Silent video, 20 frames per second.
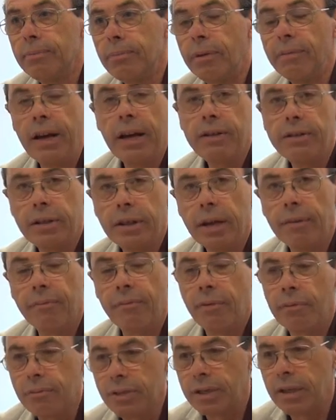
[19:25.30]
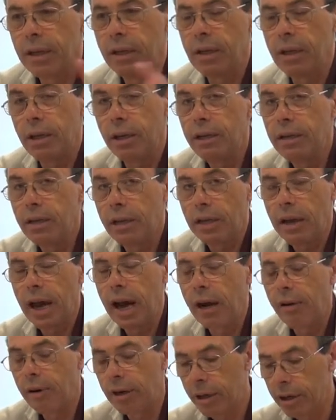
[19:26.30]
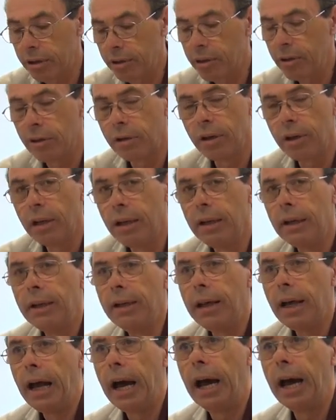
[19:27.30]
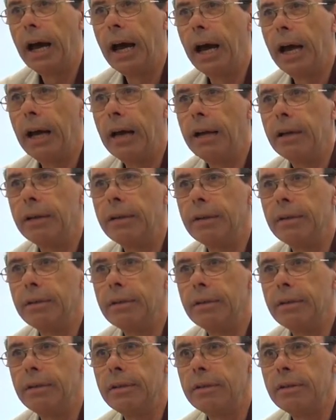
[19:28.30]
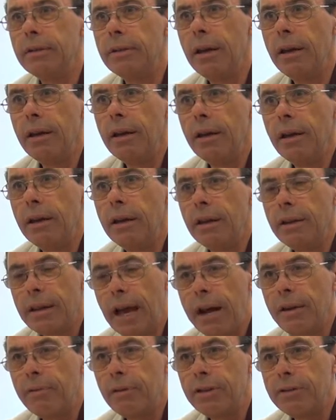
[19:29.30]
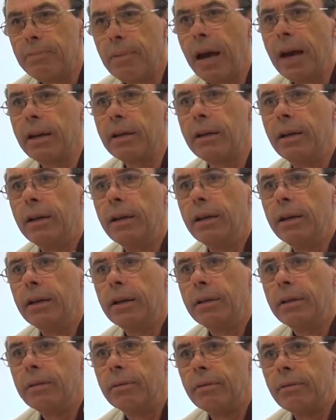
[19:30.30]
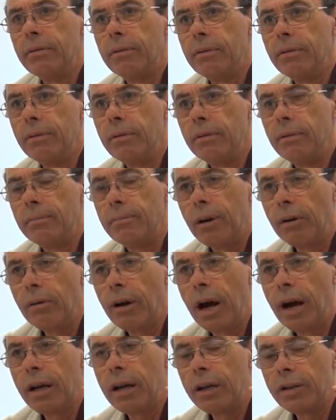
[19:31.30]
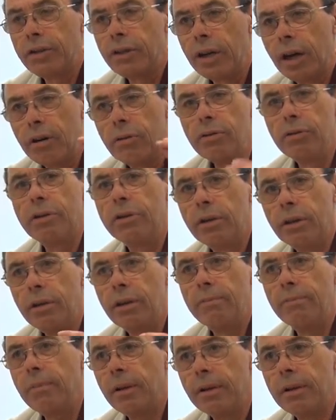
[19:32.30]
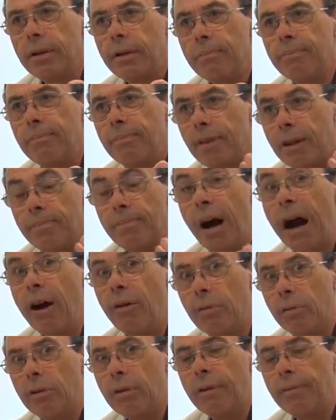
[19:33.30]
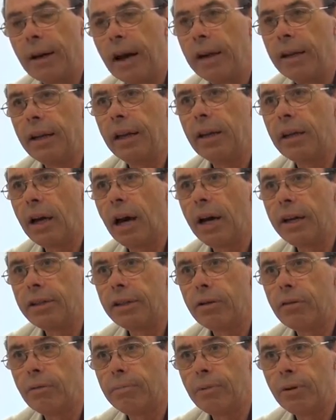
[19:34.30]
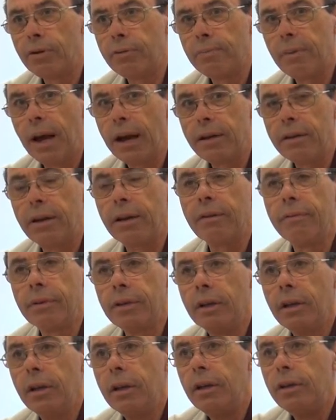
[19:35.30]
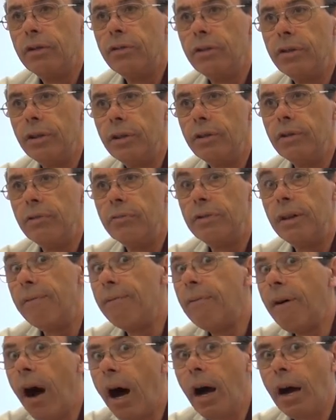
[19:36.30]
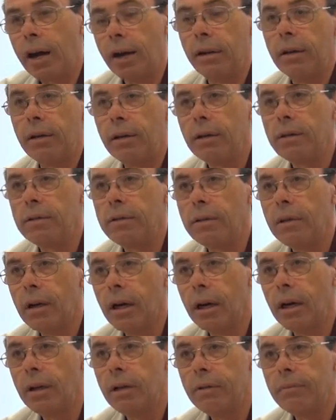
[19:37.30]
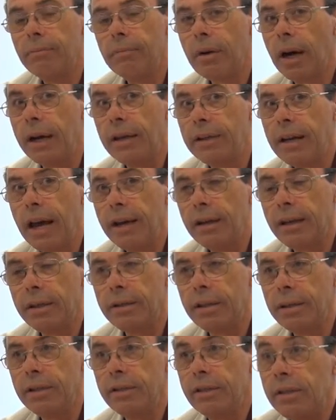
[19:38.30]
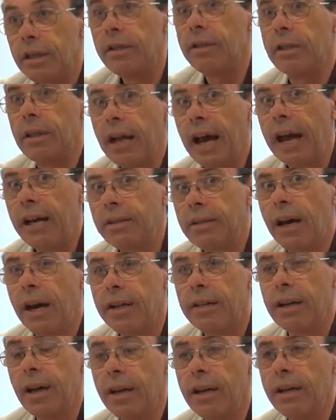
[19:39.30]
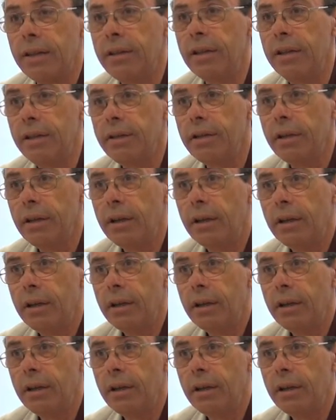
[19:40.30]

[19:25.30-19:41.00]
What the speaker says: prevents them from sinking into caricature. And in that respect, Baraka shows the power of ideological perspectives to define identities. These class identities